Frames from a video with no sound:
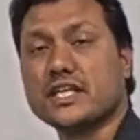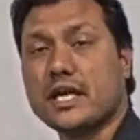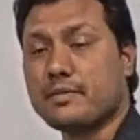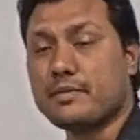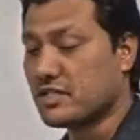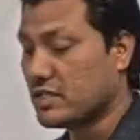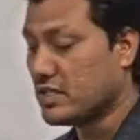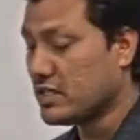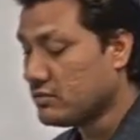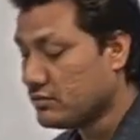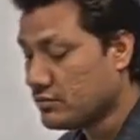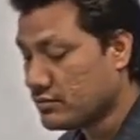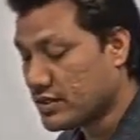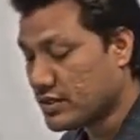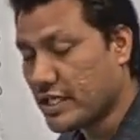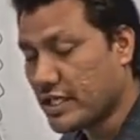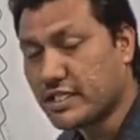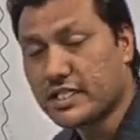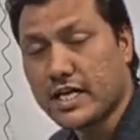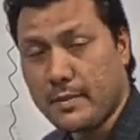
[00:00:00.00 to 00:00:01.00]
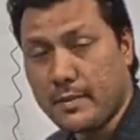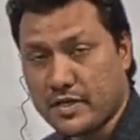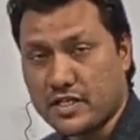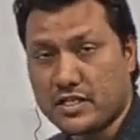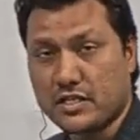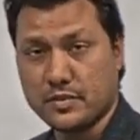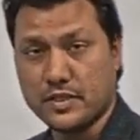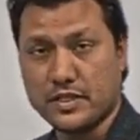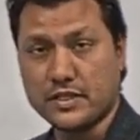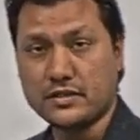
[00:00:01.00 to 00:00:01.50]
capital A to set
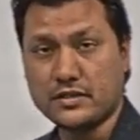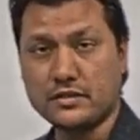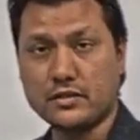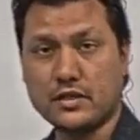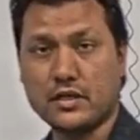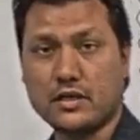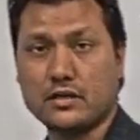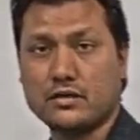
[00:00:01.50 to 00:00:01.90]
capital B,